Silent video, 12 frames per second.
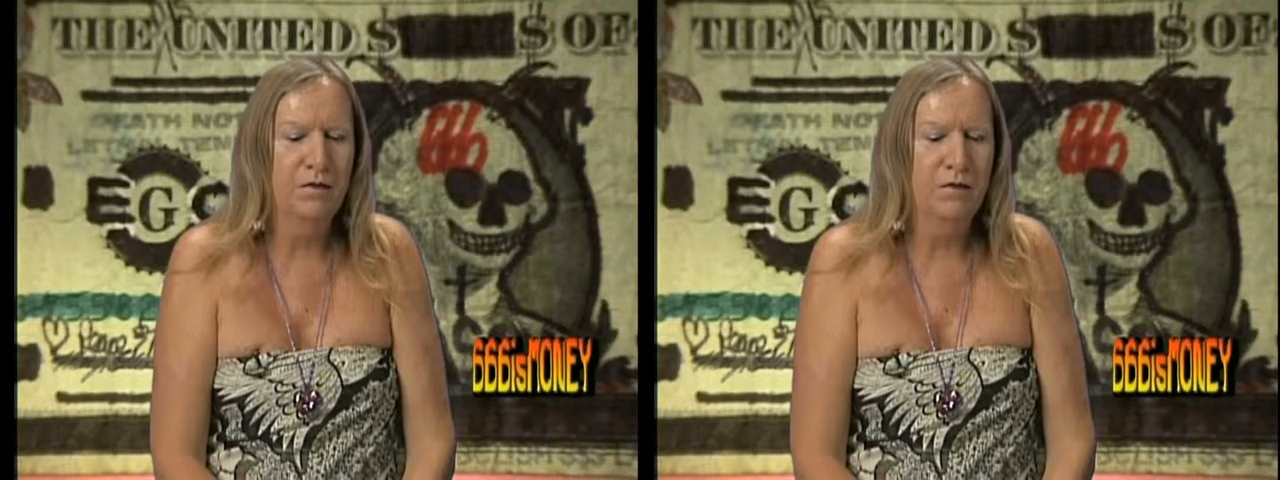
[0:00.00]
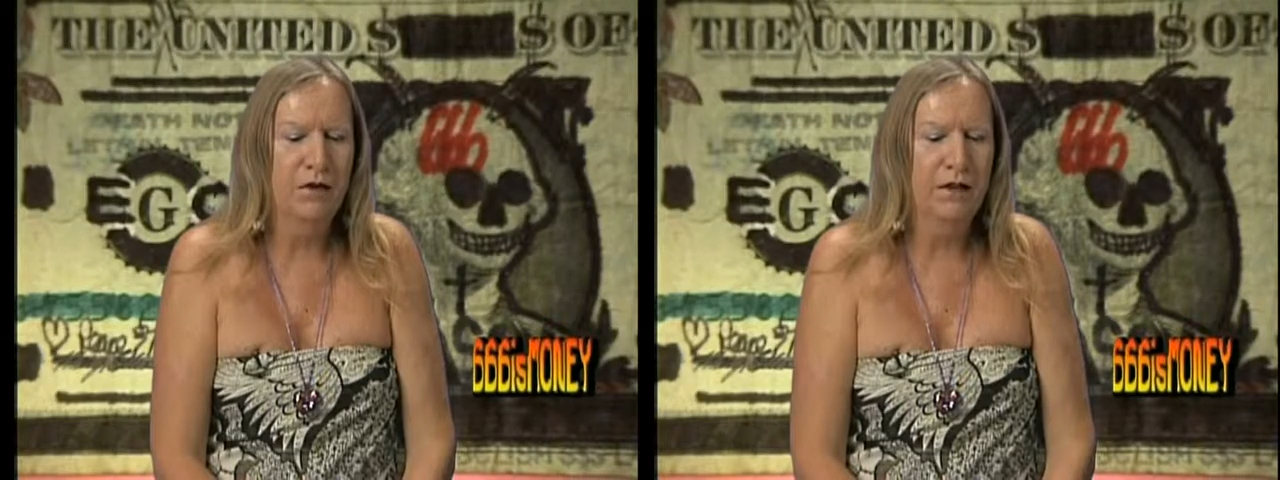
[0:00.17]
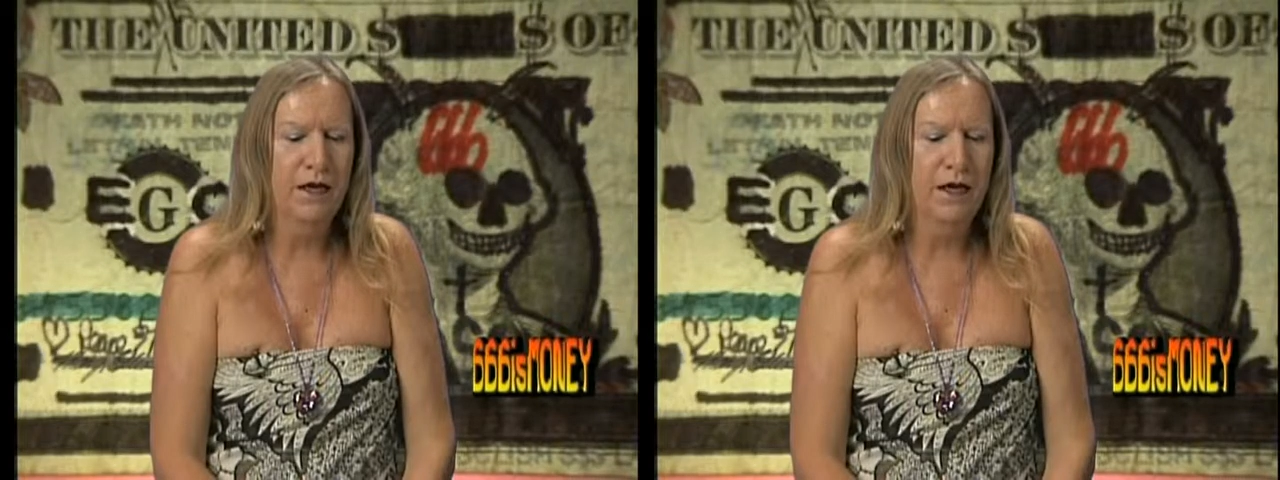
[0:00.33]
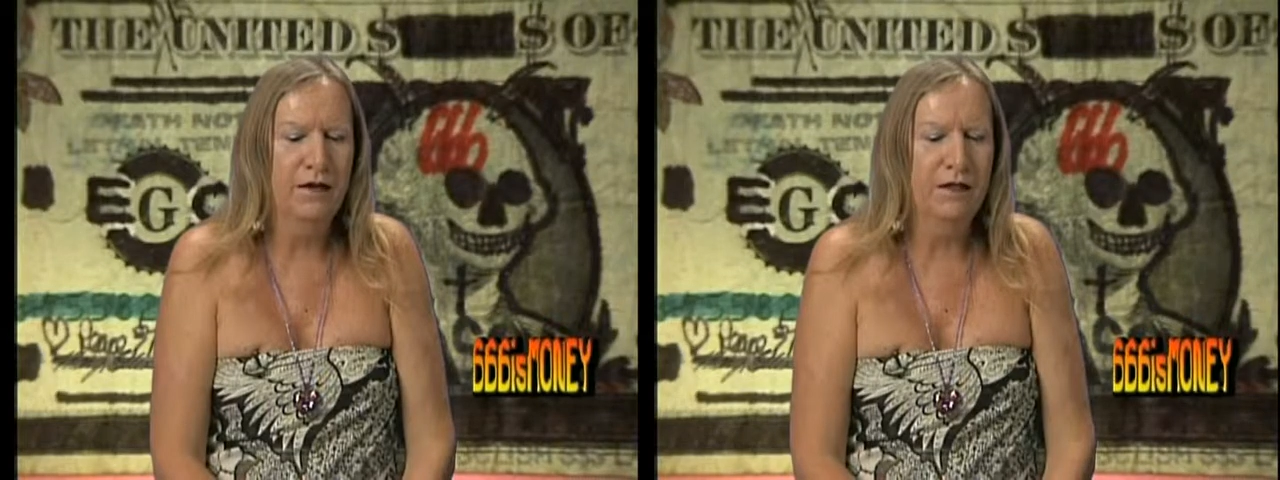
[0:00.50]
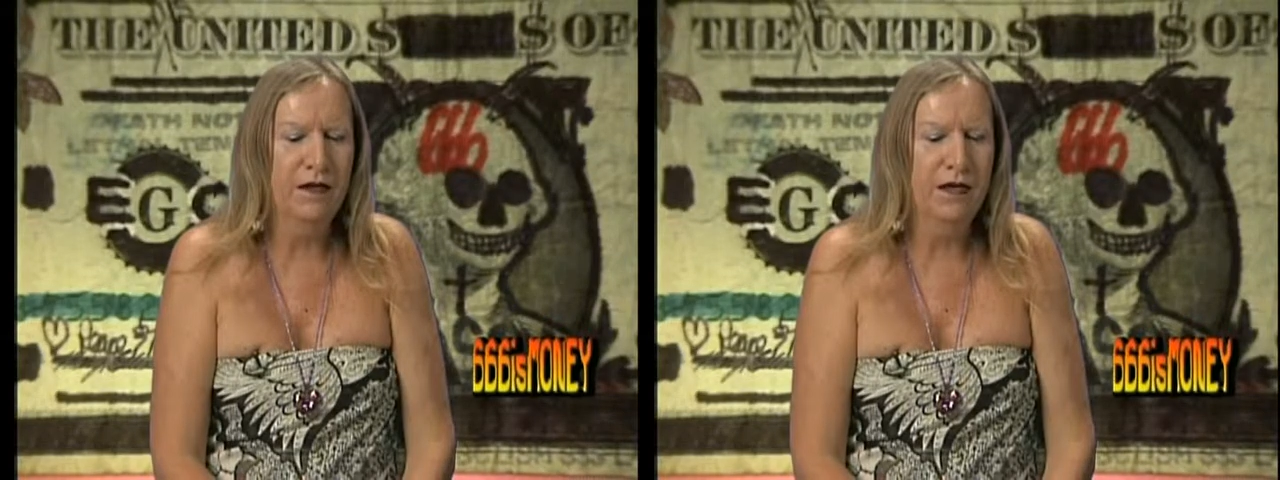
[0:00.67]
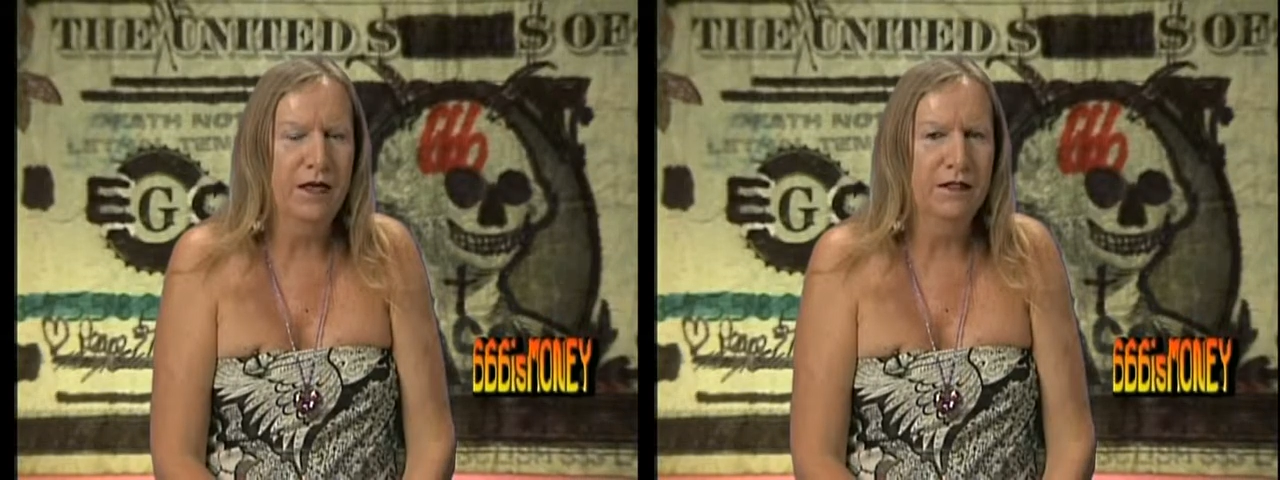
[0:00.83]
well, they had
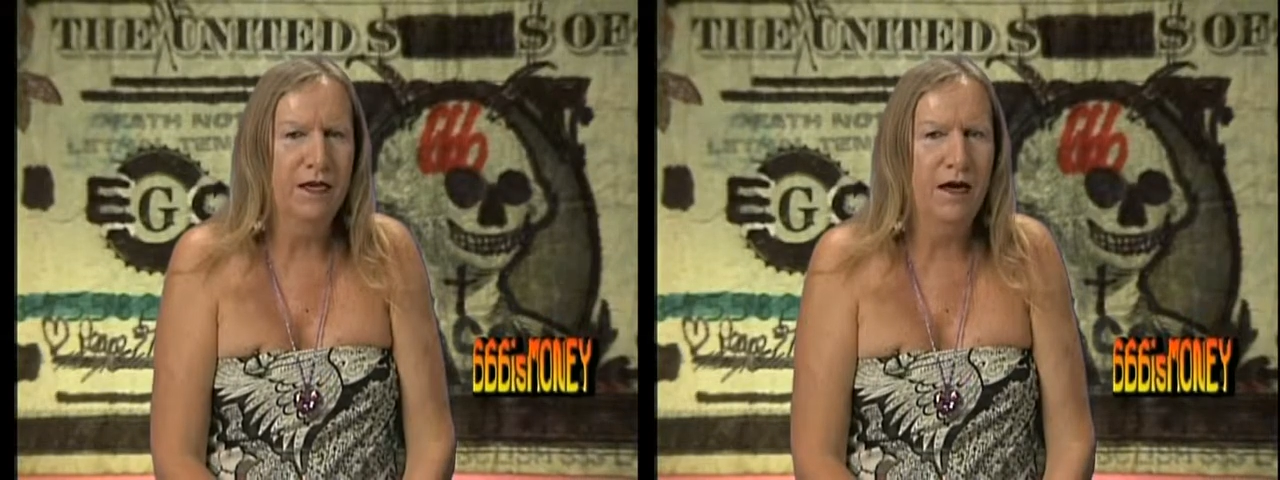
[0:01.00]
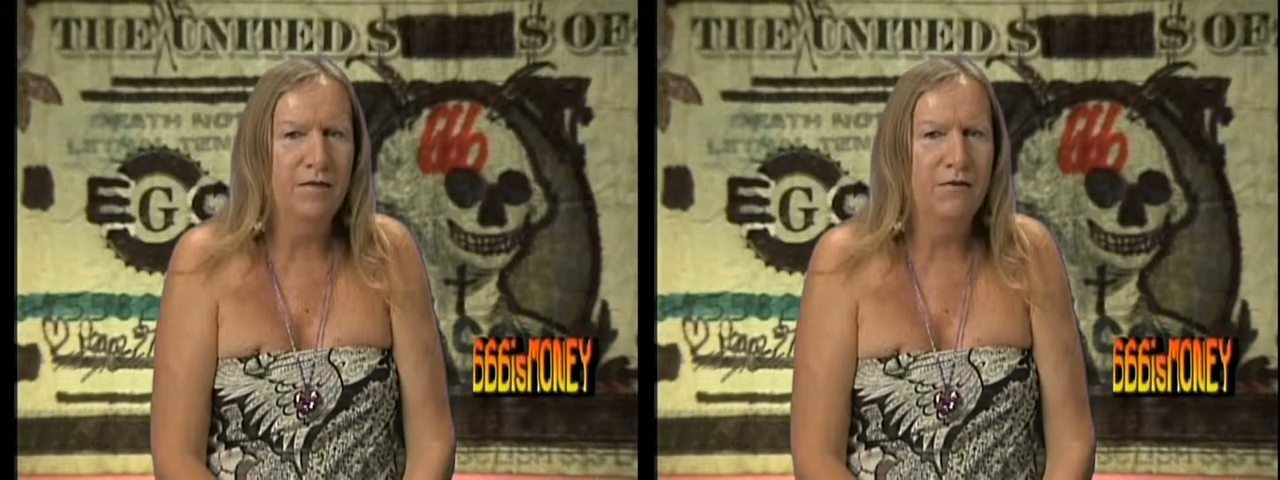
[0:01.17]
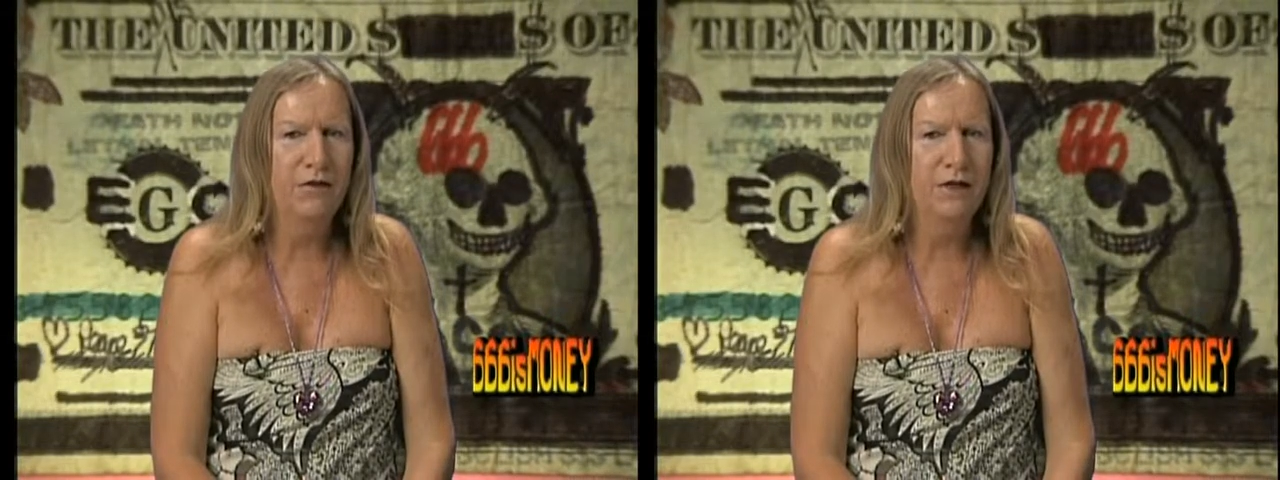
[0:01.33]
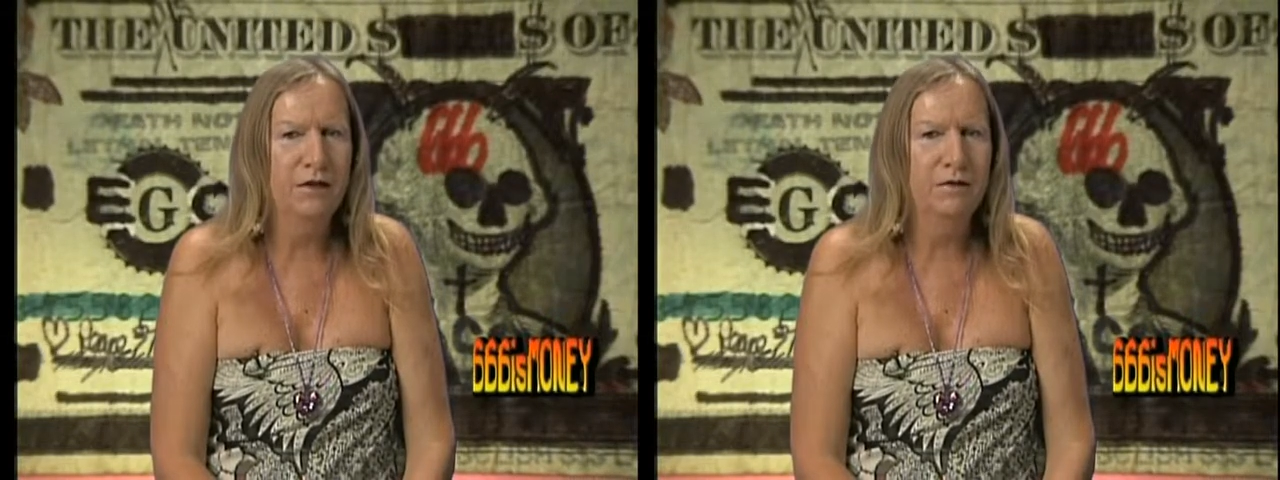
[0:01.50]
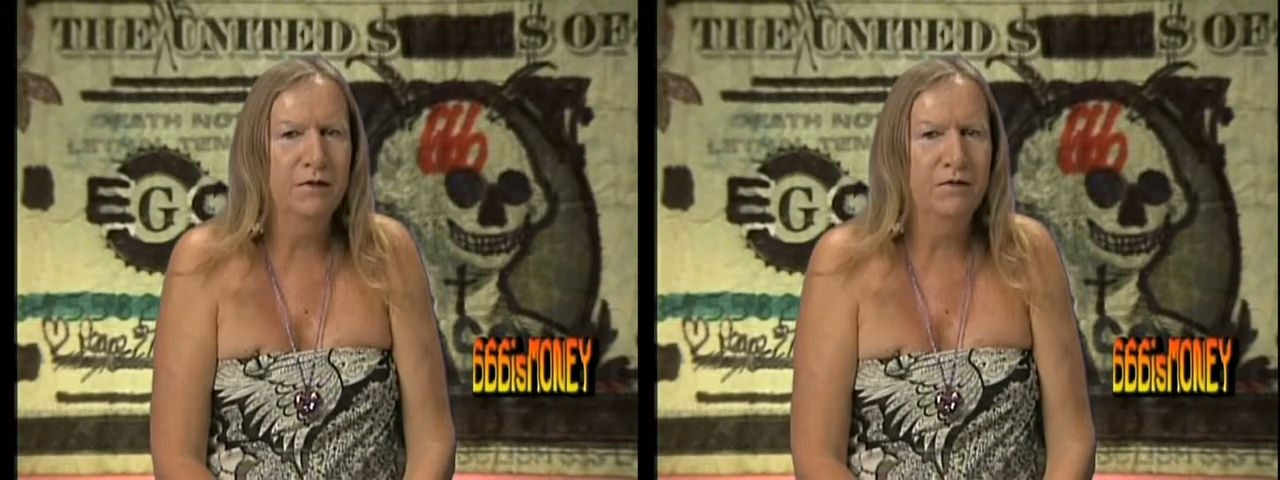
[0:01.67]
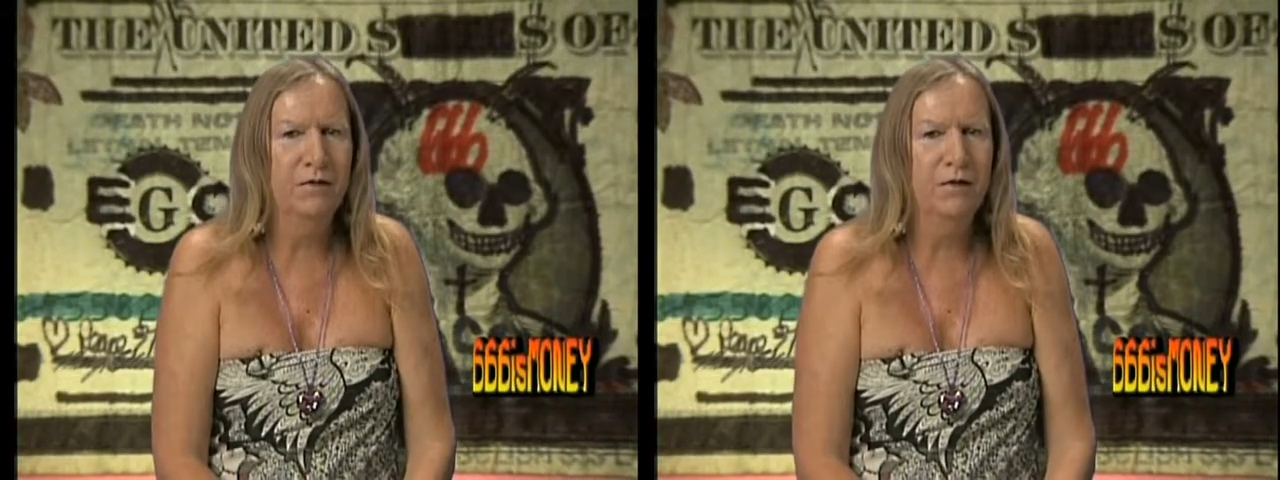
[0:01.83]
that guy Tom
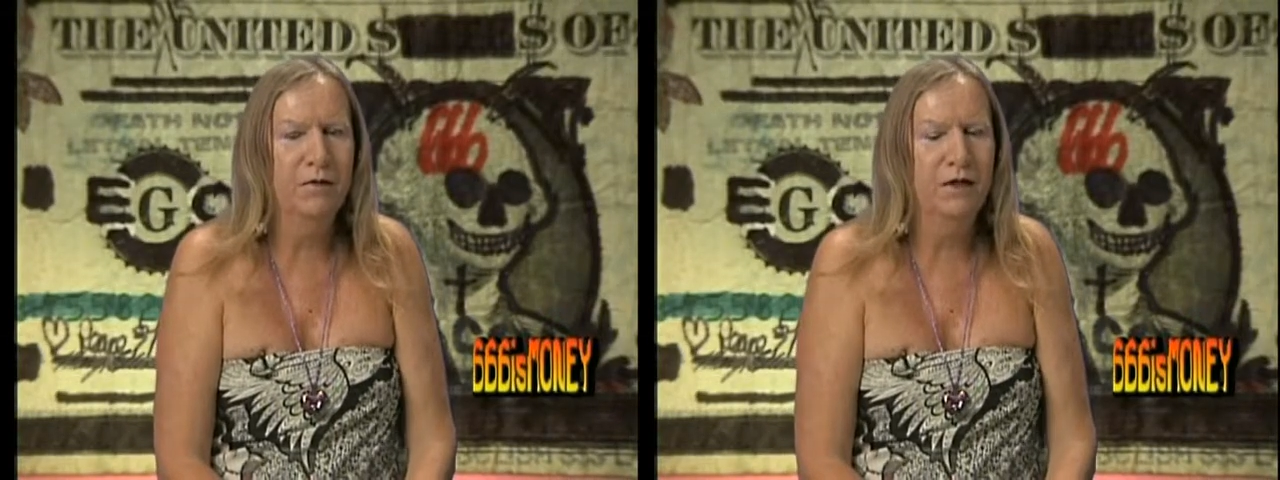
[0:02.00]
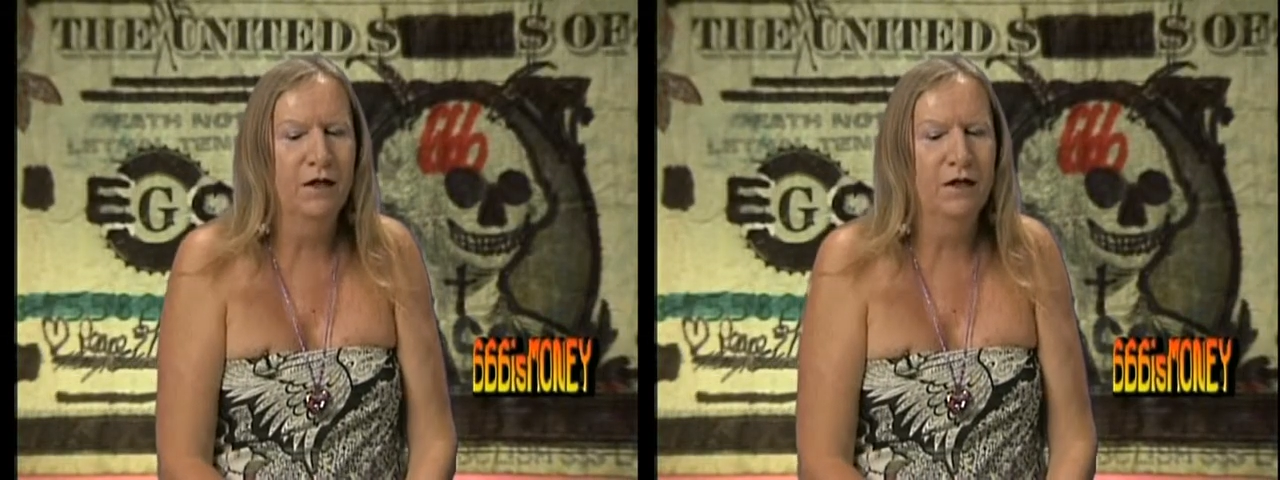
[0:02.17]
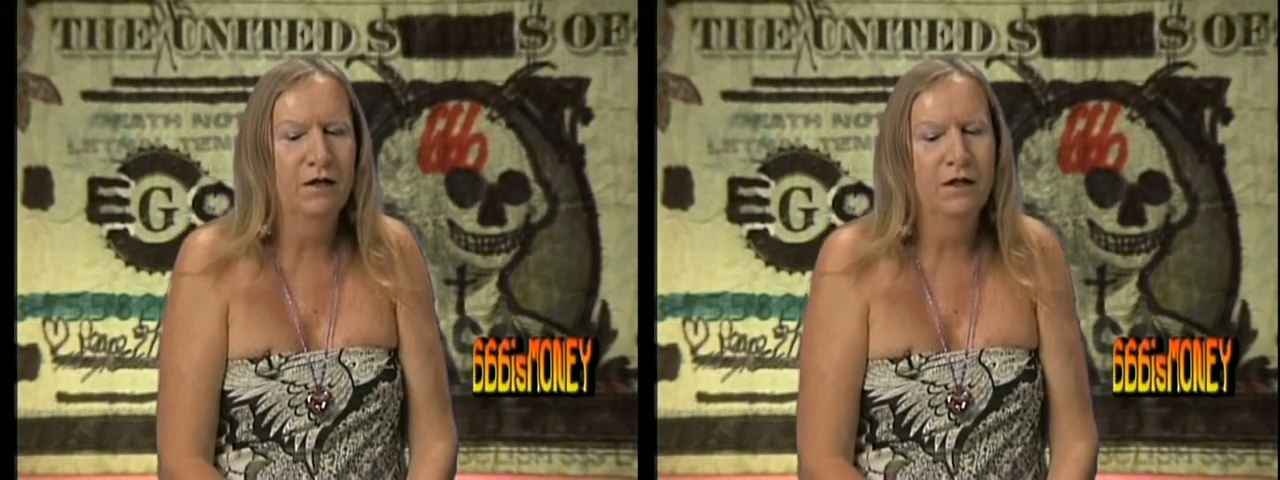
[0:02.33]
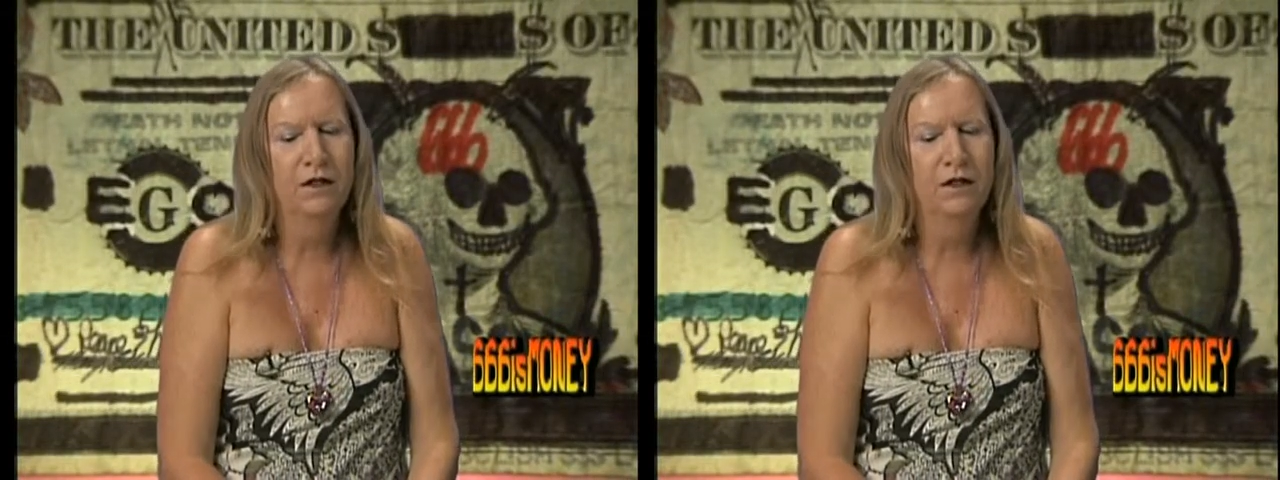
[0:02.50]
Friedman from the